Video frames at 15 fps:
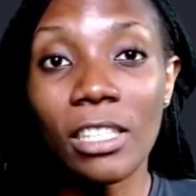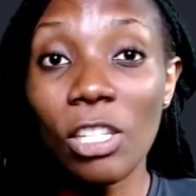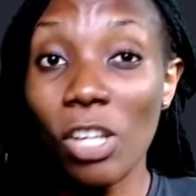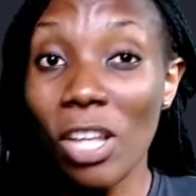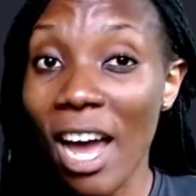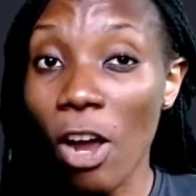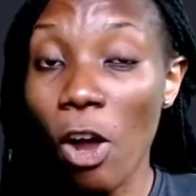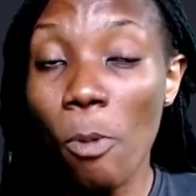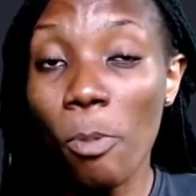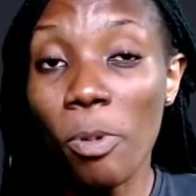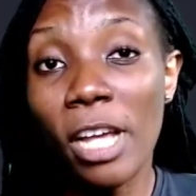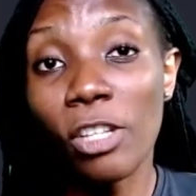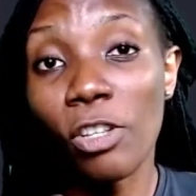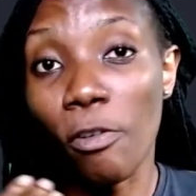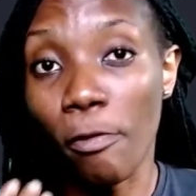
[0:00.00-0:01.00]
This other
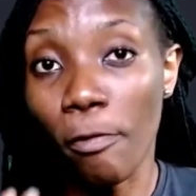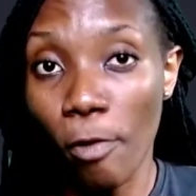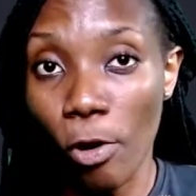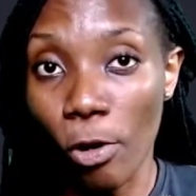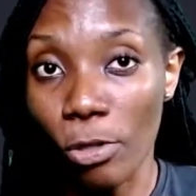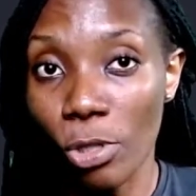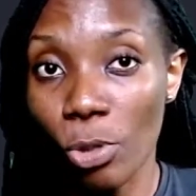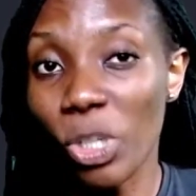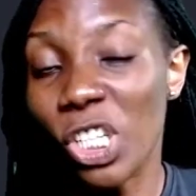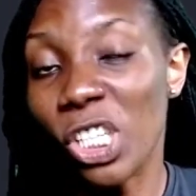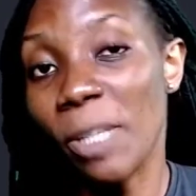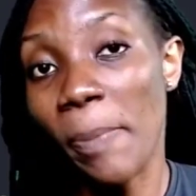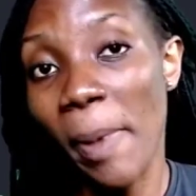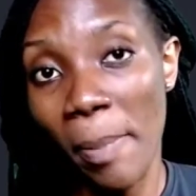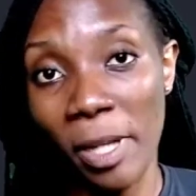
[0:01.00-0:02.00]
component of force, which
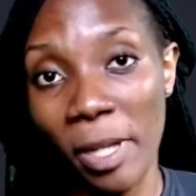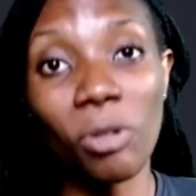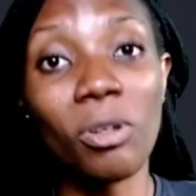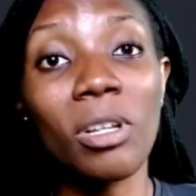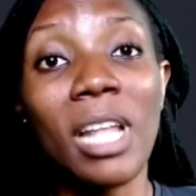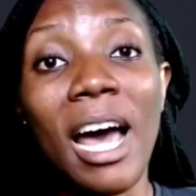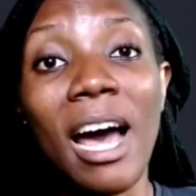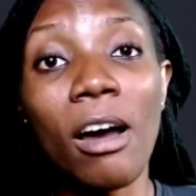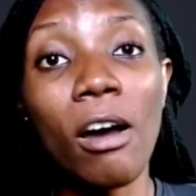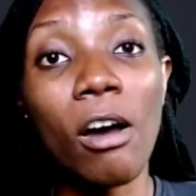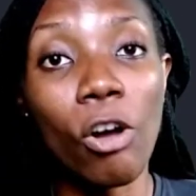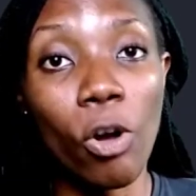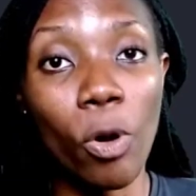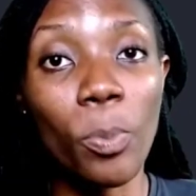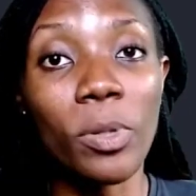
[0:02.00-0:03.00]
is the perpendicular
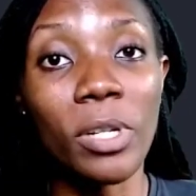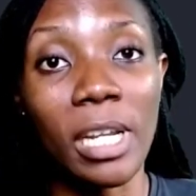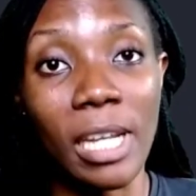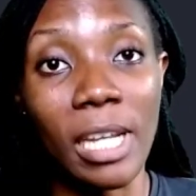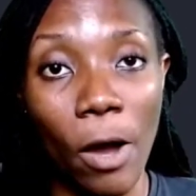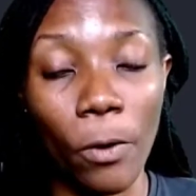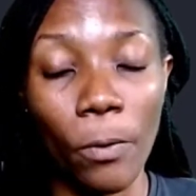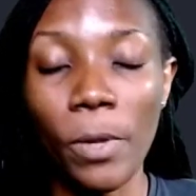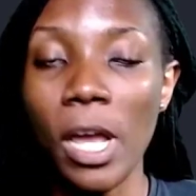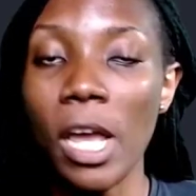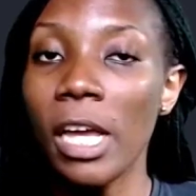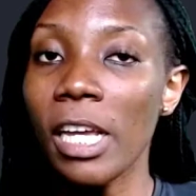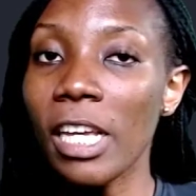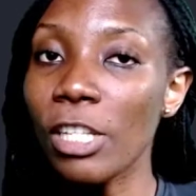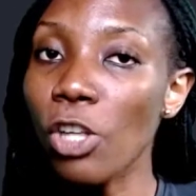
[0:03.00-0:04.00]
component now,
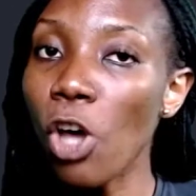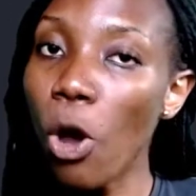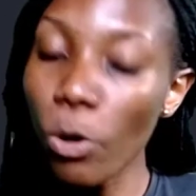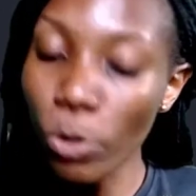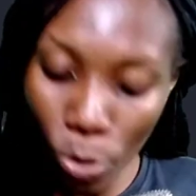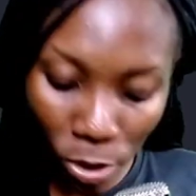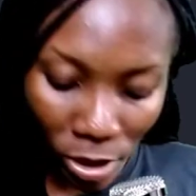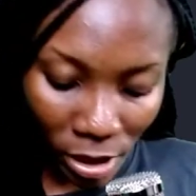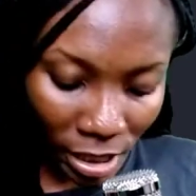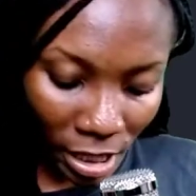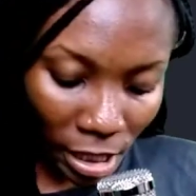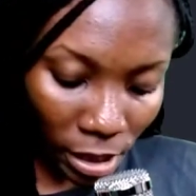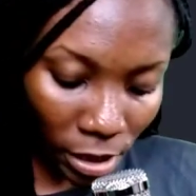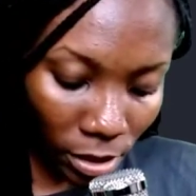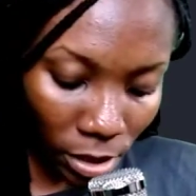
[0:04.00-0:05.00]
is also
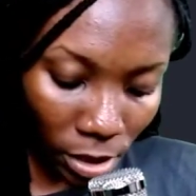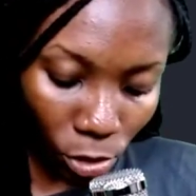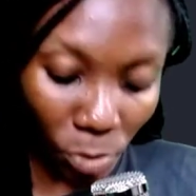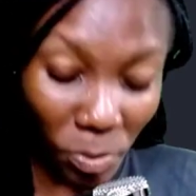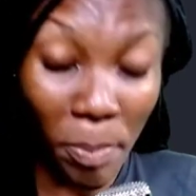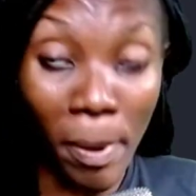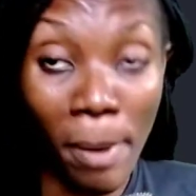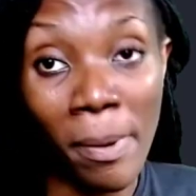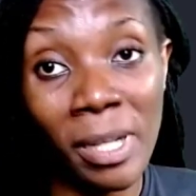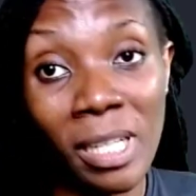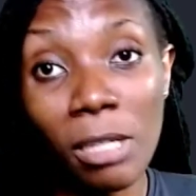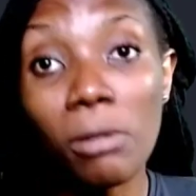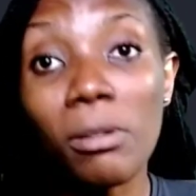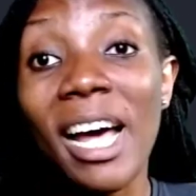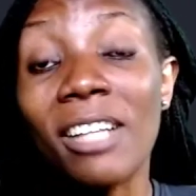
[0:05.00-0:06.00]
seen to be
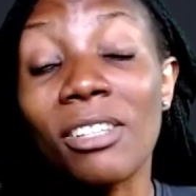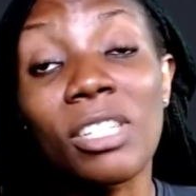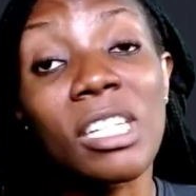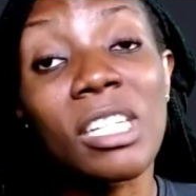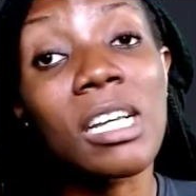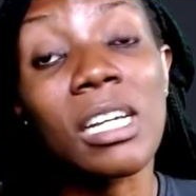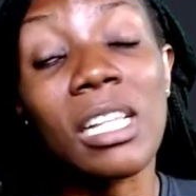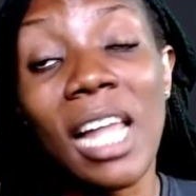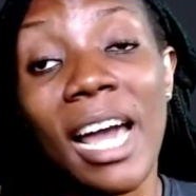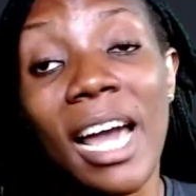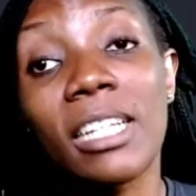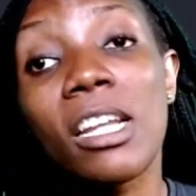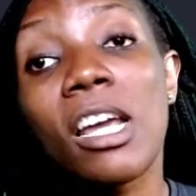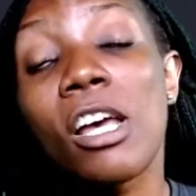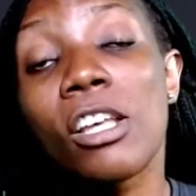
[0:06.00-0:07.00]
perpendicular to the
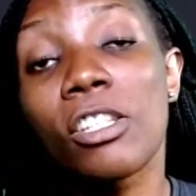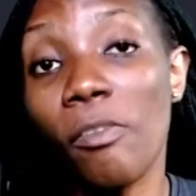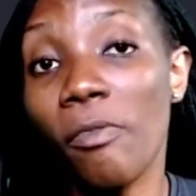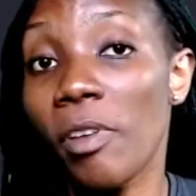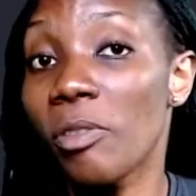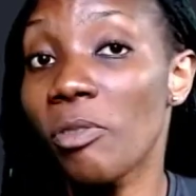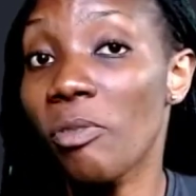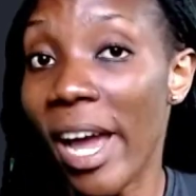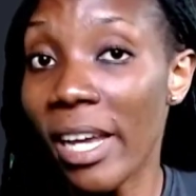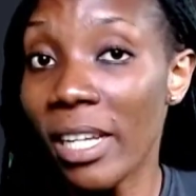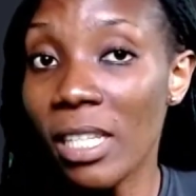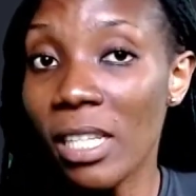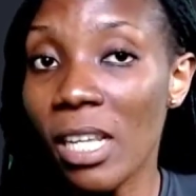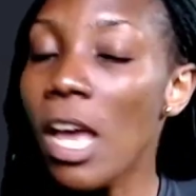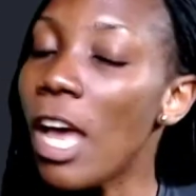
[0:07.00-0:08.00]
inclined surface,
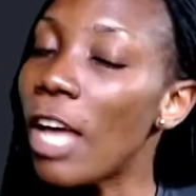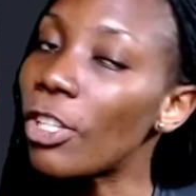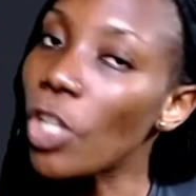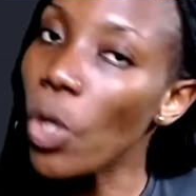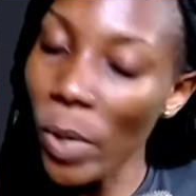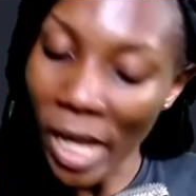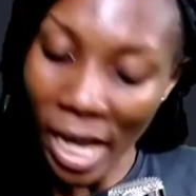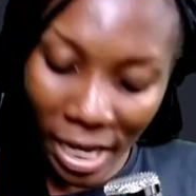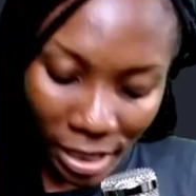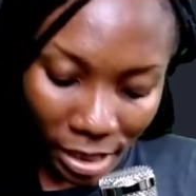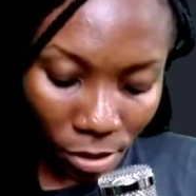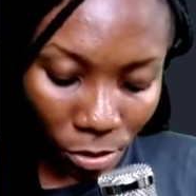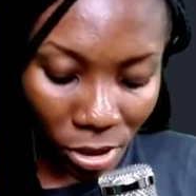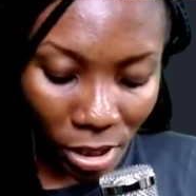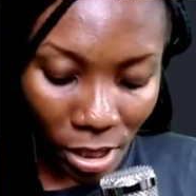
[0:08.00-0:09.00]
right? And so we can
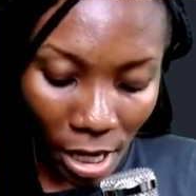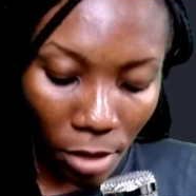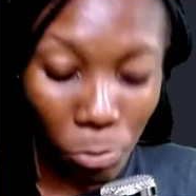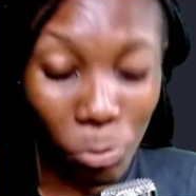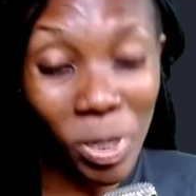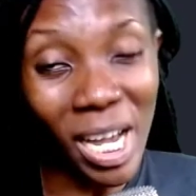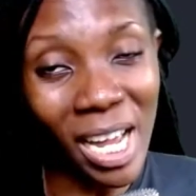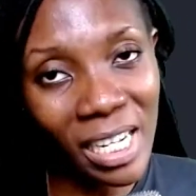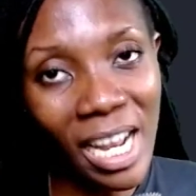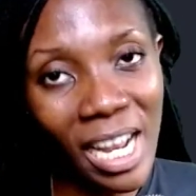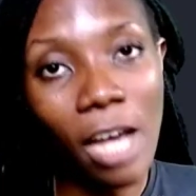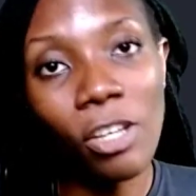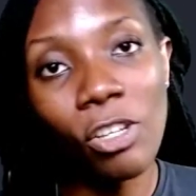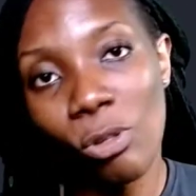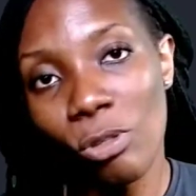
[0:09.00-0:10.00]
still say, we can
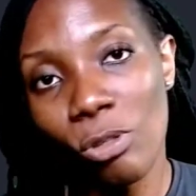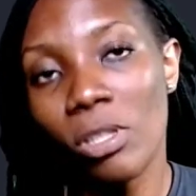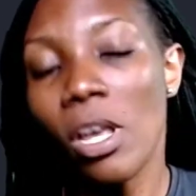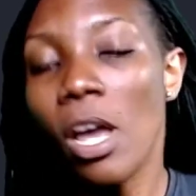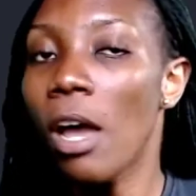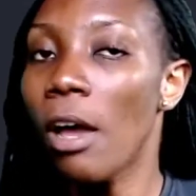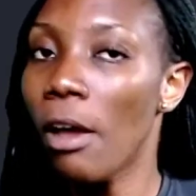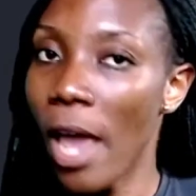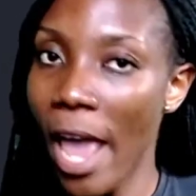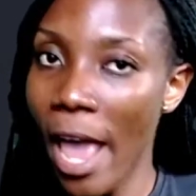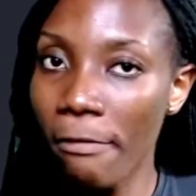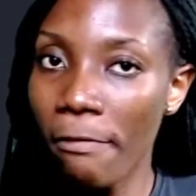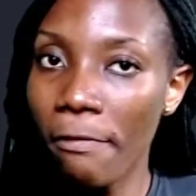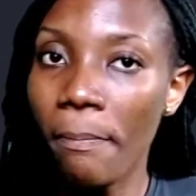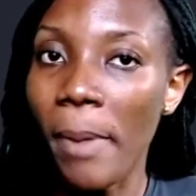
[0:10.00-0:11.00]
either use
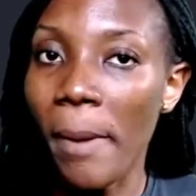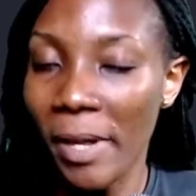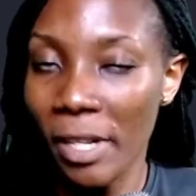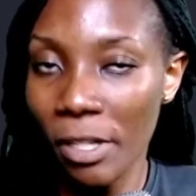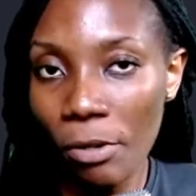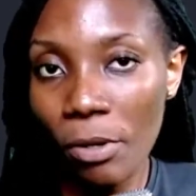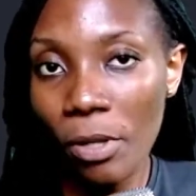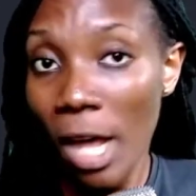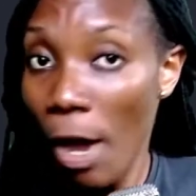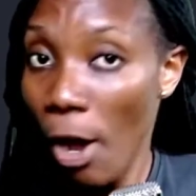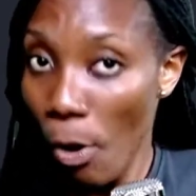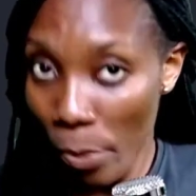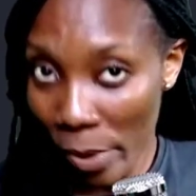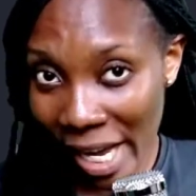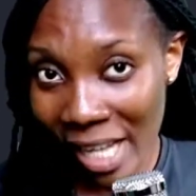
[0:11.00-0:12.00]
F perpendicular,
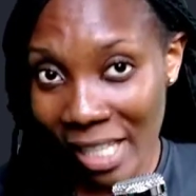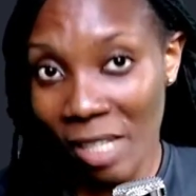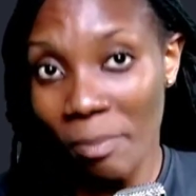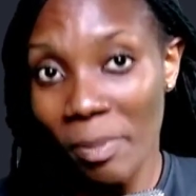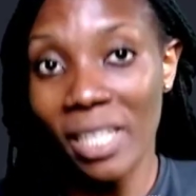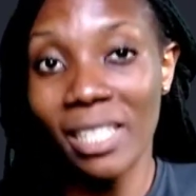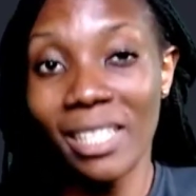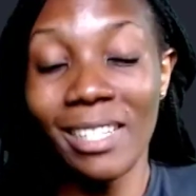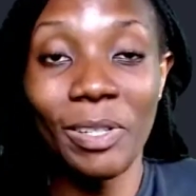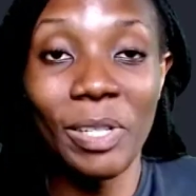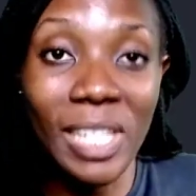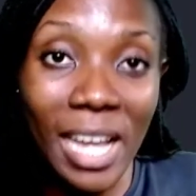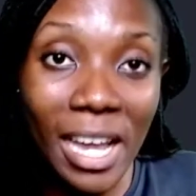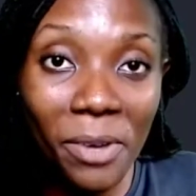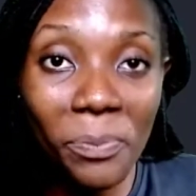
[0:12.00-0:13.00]
or we can simply still
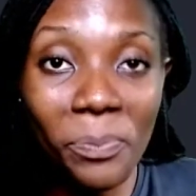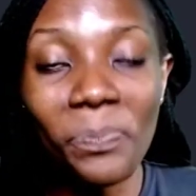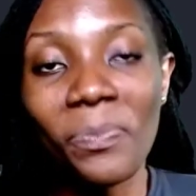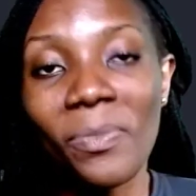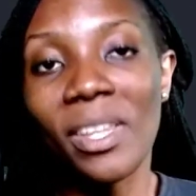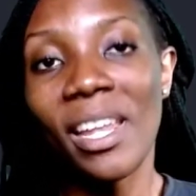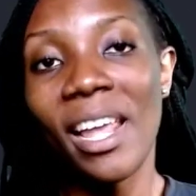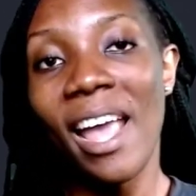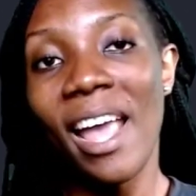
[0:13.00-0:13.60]
say